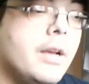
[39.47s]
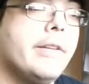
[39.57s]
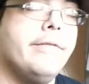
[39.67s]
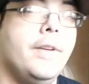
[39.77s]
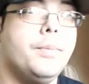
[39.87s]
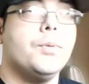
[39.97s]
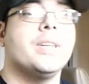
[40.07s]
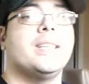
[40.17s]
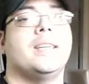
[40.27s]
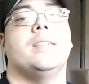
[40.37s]

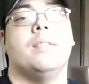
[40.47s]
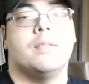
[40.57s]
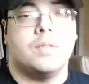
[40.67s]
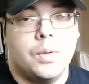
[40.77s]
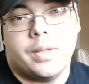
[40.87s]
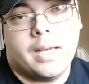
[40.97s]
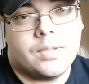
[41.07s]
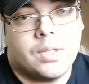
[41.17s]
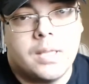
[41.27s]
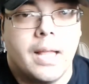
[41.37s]
February 9th,
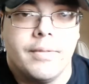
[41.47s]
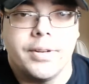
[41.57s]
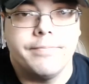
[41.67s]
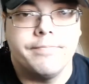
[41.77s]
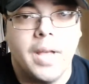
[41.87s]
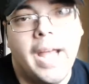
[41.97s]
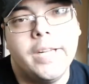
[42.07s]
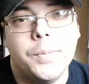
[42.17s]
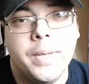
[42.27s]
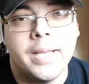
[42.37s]
2011,
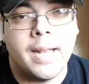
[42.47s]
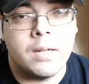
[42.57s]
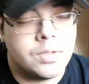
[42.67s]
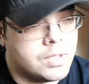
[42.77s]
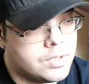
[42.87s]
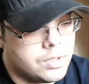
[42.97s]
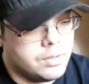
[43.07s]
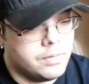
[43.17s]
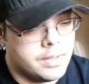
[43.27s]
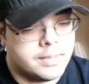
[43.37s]
HP announces
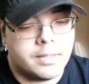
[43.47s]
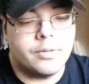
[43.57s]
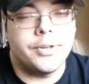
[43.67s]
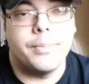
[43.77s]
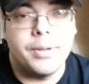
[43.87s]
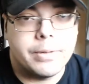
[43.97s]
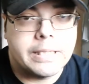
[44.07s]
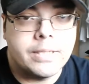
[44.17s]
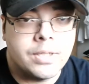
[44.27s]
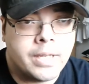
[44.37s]
that they're going to be
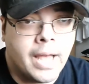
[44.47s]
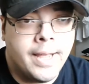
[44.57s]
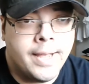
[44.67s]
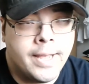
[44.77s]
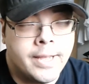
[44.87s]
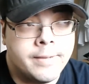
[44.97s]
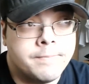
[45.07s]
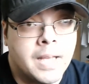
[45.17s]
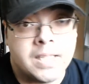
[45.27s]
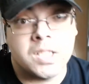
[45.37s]
releasing a
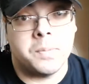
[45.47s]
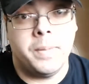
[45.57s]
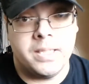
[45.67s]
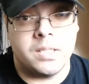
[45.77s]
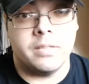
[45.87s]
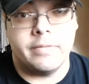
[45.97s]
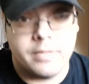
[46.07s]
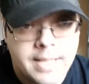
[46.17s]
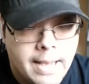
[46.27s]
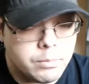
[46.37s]
expensive
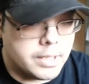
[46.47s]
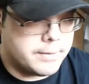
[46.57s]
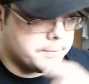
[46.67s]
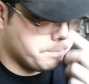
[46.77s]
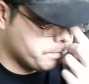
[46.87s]
tablet.